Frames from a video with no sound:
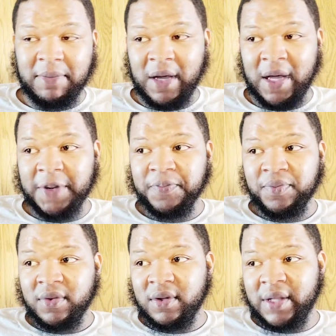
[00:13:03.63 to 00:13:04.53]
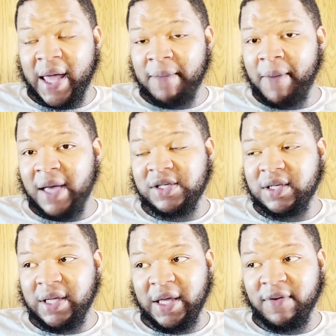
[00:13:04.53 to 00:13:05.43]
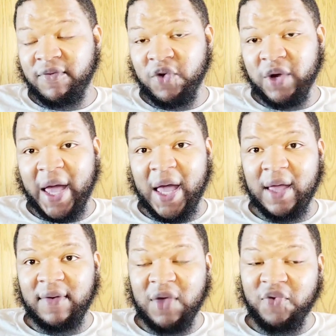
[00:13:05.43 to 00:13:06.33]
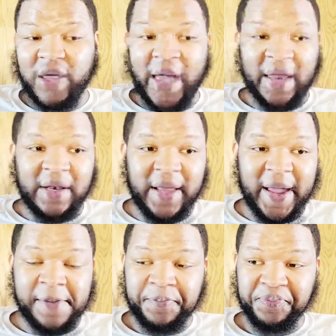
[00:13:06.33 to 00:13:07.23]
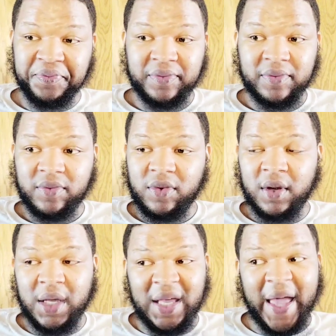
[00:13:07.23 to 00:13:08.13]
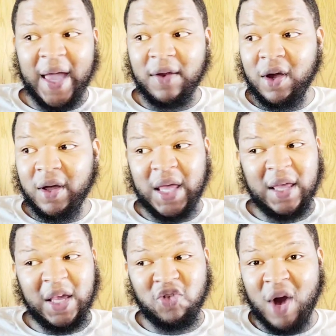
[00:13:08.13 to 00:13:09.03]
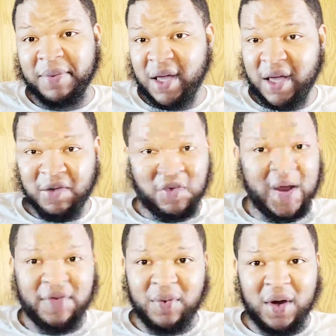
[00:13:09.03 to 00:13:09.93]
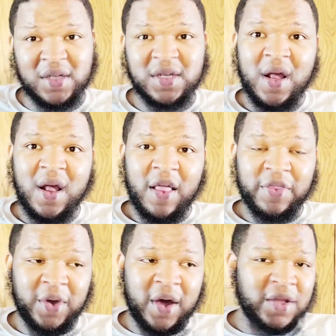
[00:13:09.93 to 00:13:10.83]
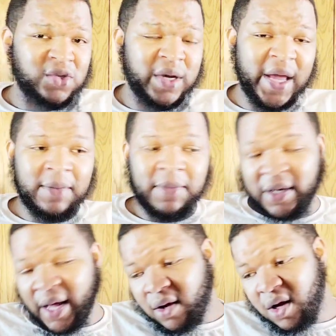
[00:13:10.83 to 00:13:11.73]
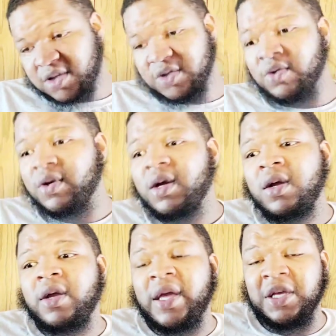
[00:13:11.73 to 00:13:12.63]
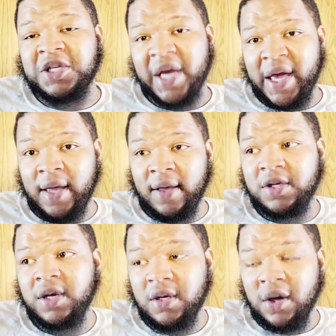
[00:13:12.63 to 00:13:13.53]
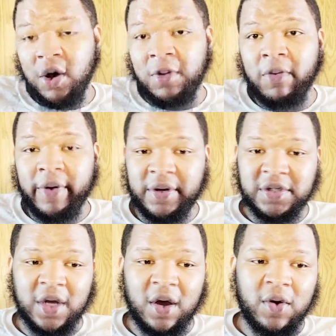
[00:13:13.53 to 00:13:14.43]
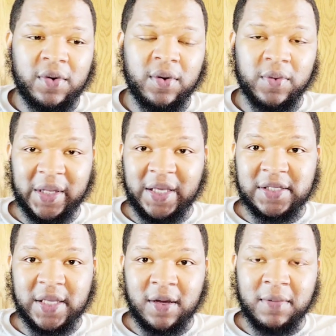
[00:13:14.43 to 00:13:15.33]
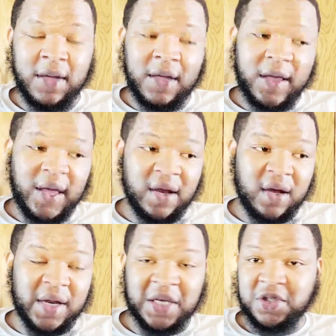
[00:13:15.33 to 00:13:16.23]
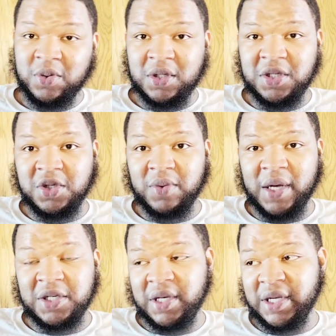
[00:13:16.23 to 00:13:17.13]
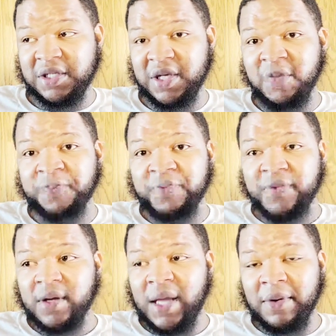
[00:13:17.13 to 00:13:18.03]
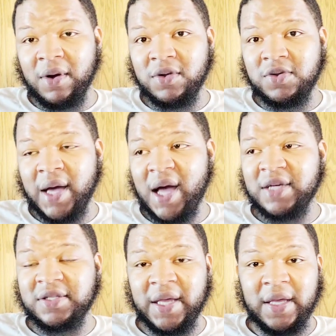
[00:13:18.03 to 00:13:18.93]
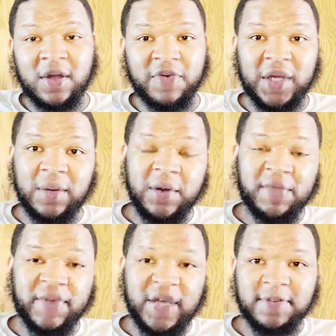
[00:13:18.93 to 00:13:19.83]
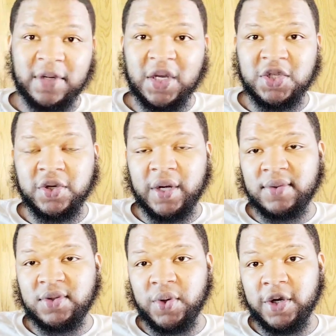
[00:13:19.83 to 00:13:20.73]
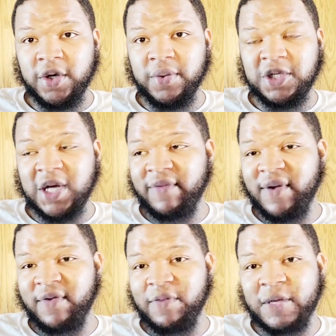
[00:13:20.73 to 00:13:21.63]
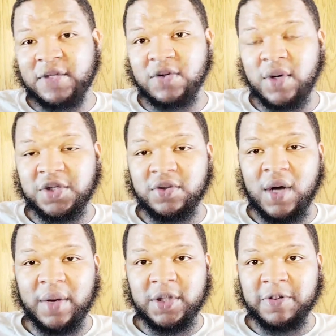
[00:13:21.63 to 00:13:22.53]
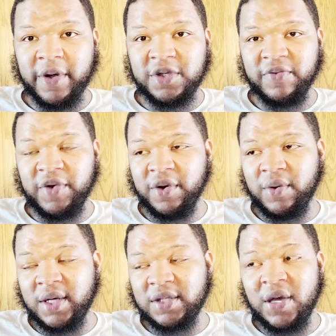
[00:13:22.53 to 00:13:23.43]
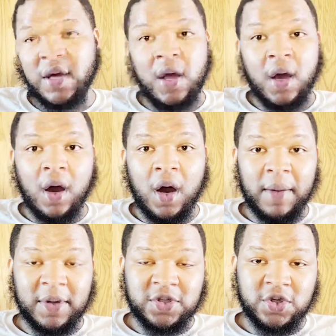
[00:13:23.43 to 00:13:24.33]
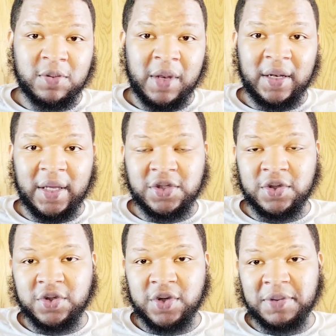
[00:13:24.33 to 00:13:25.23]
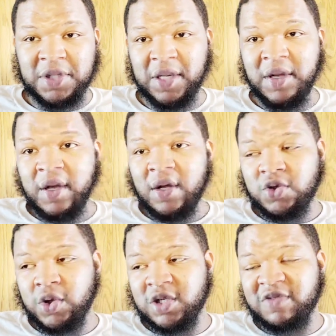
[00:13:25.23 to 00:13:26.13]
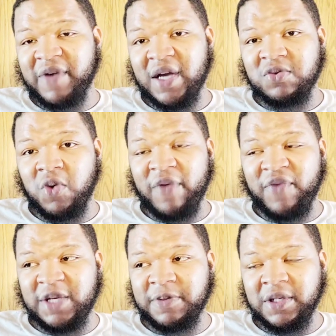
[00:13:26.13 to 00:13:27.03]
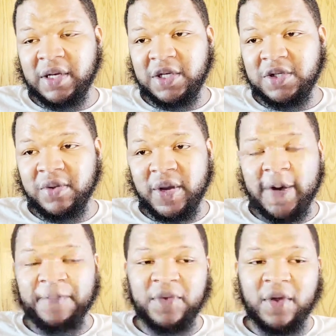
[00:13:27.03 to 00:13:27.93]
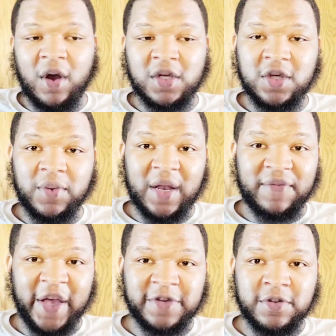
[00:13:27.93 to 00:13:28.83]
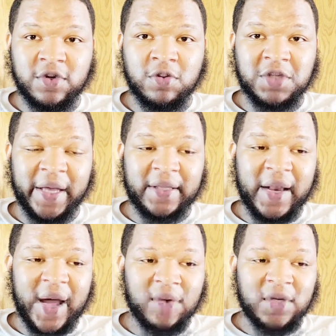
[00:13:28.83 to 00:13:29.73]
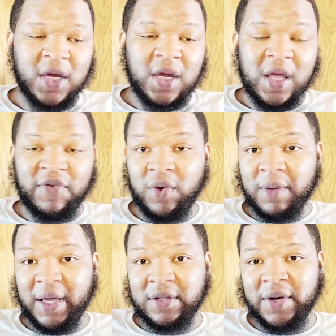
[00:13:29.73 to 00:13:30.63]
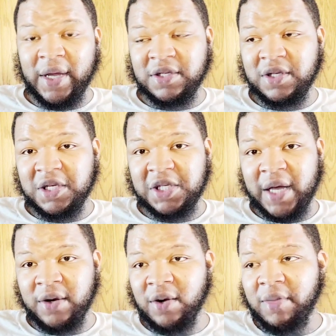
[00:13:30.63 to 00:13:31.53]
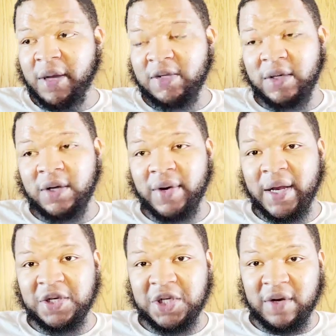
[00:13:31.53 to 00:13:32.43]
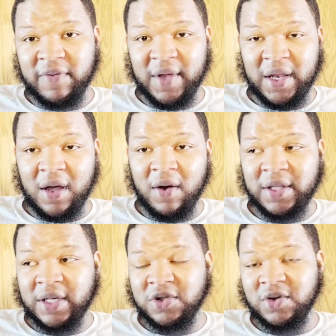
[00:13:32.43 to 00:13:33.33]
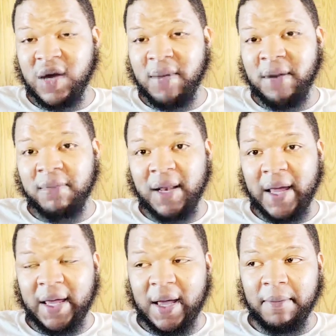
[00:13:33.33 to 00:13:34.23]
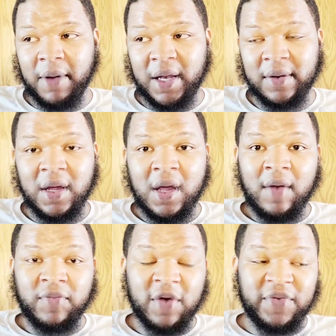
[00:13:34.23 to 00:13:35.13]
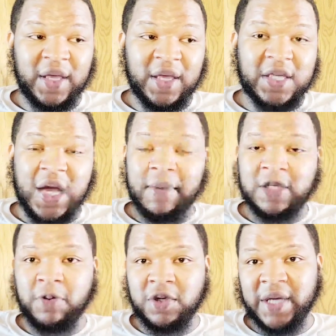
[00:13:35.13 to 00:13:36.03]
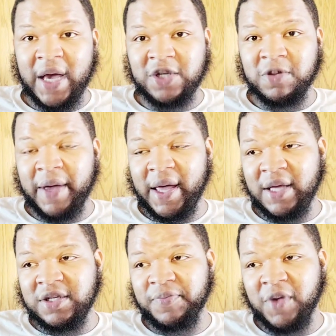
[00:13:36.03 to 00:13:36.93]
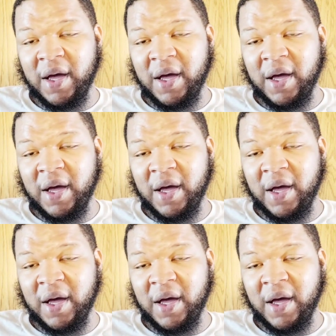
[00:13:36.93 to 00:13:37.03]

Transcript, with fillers: But they basically forgave. He forgave the debt. He gave he he dropped it whatever it was, 300, 280 million dollar lawsuit in exchange. Golden Boy in DAZN released him and uh, that's just what the situation is. So let me know what you guys think. Don't forget, me on Facebook, Instagram, Twitter. Reach out if you have a business question, inquiry, sponsorship, video request. All my social media links are in the description. Twitter's the fastest way, Facebook, and Instagram. Also, we got a Facebook group. Check that out. If you want to make a donation to the channel, best way to donate is share the video, hit that subscribe button, bell icon button. Don't forget, check out my sportscaster page.